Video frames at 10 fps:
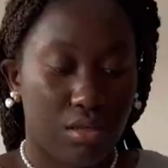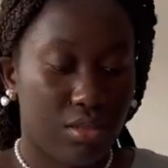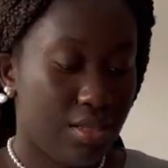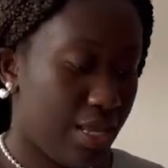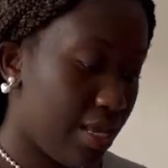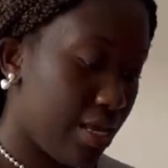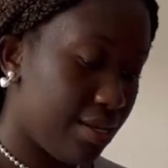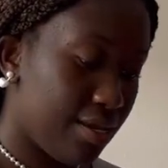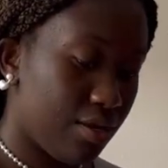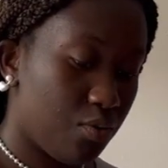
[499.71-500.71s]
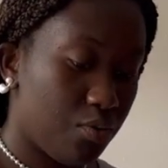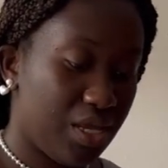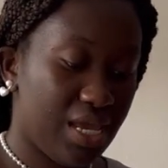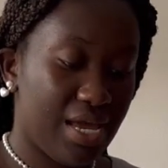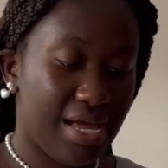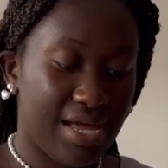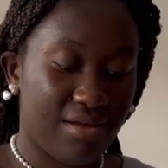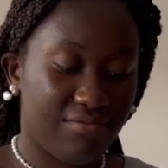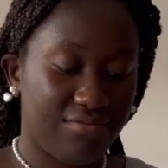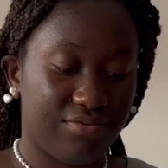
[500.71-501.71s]
Then we
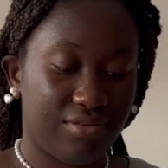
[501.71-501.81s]
have,